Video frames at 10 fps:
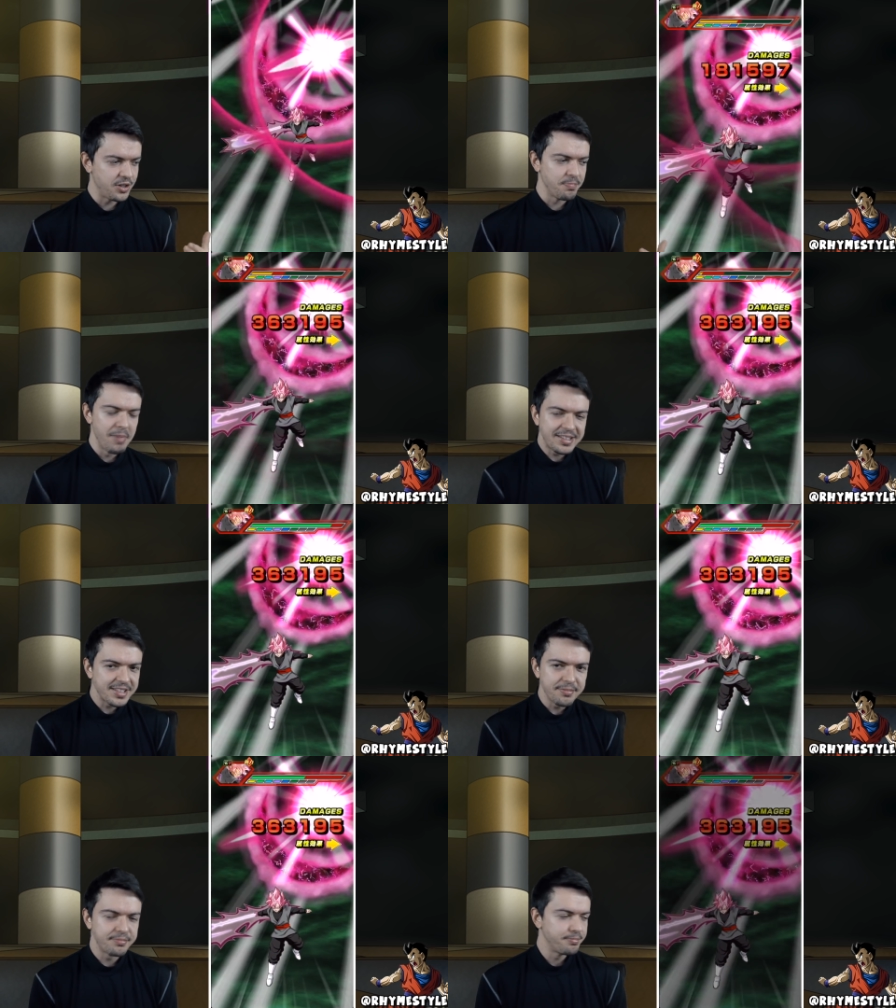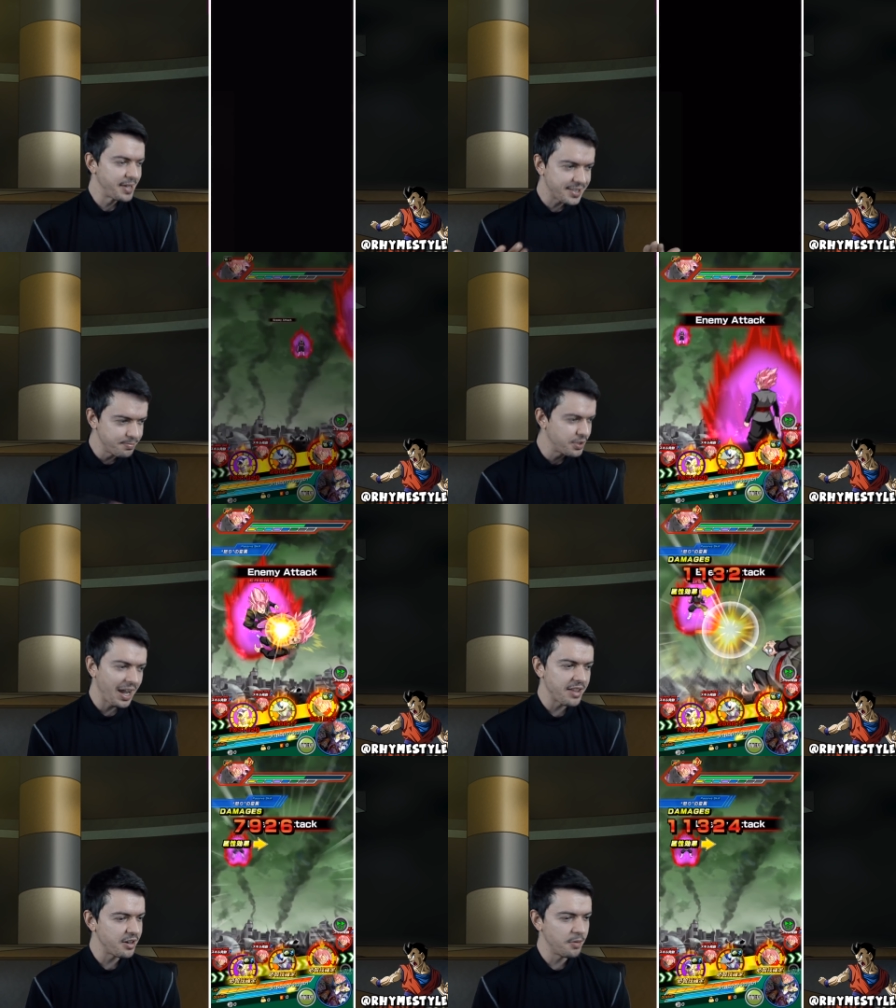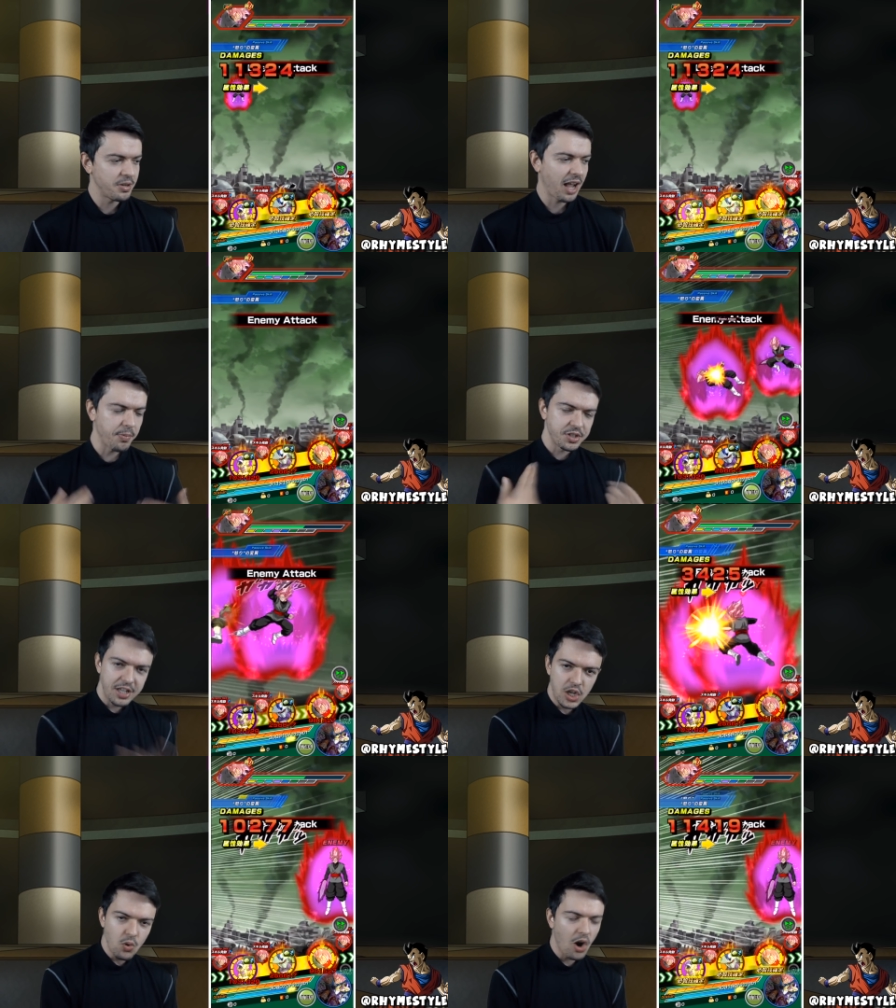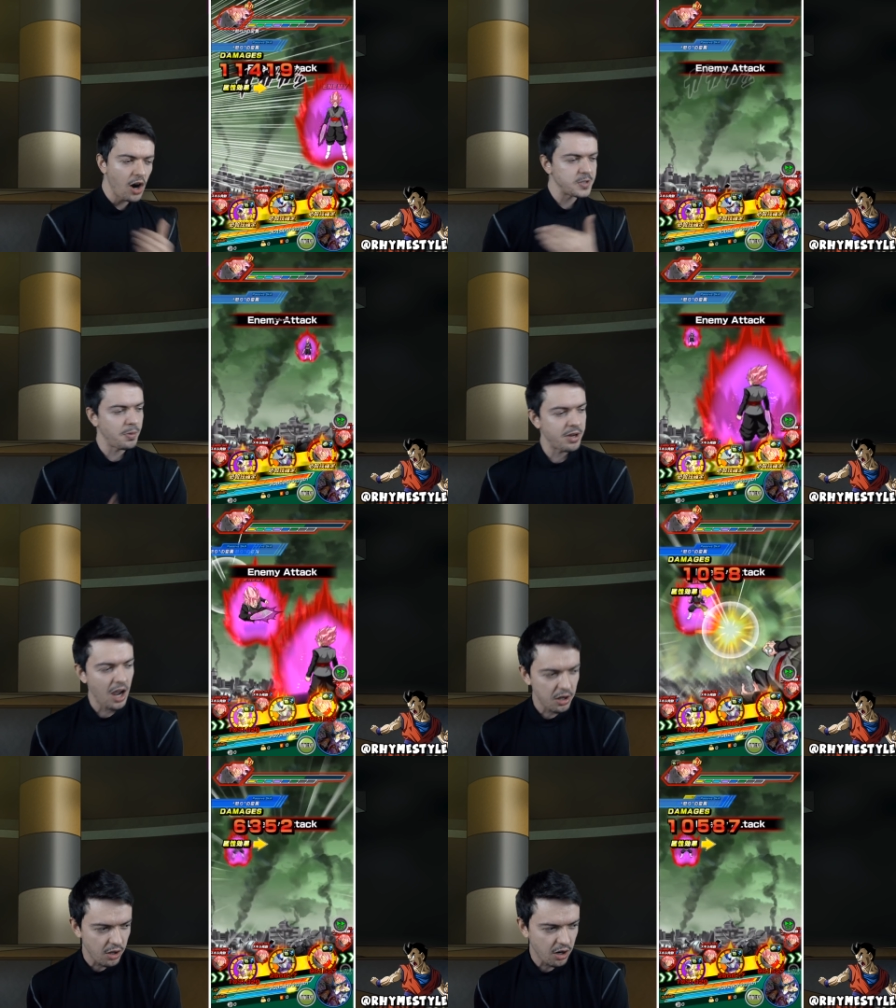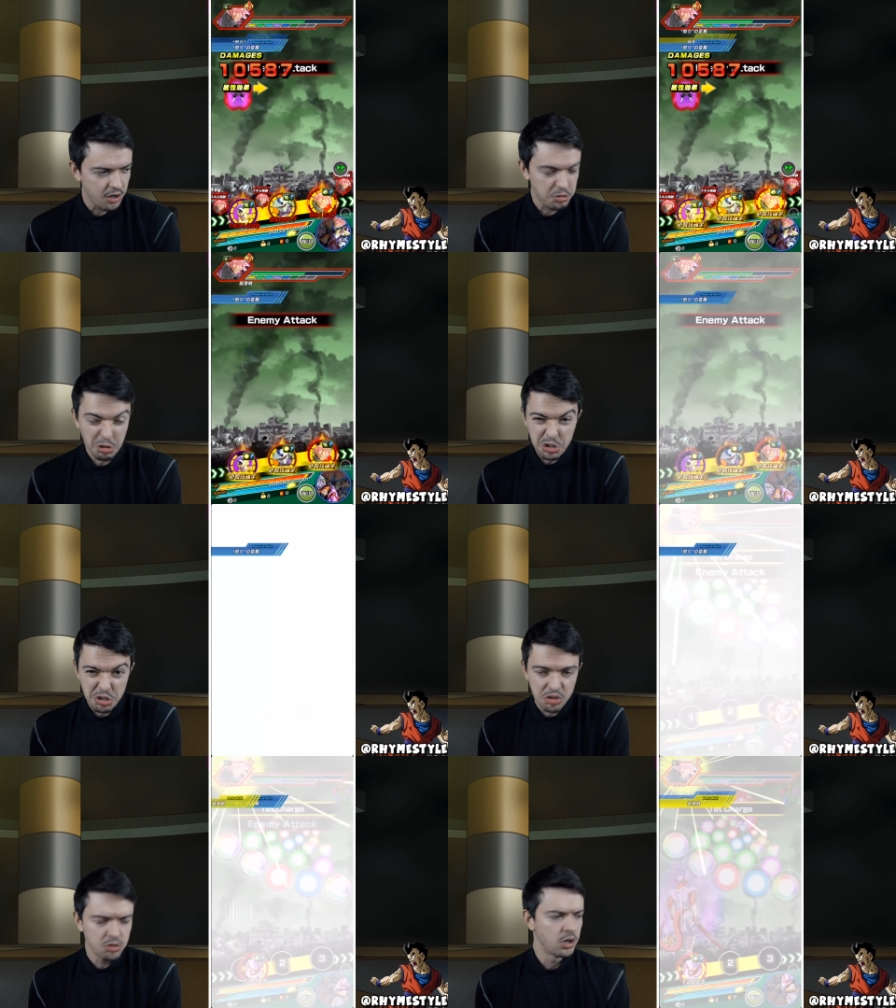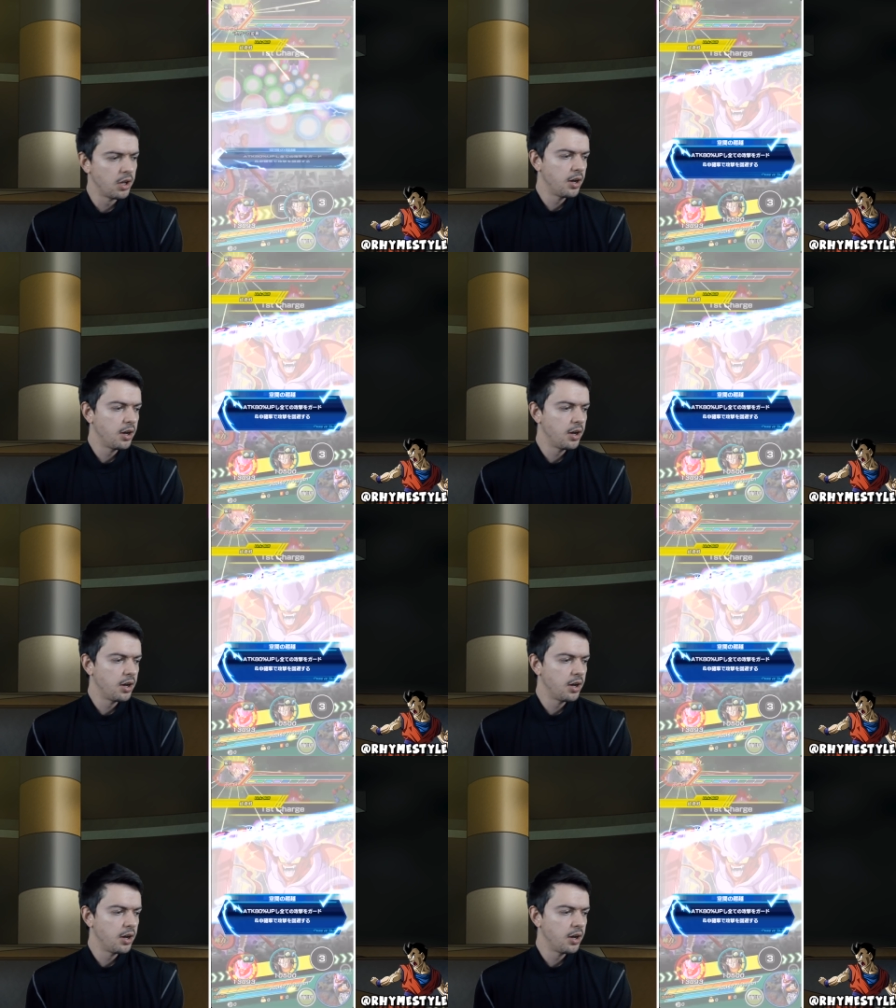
to mix them, mix them together, a couple TURs, maybe an LR or two,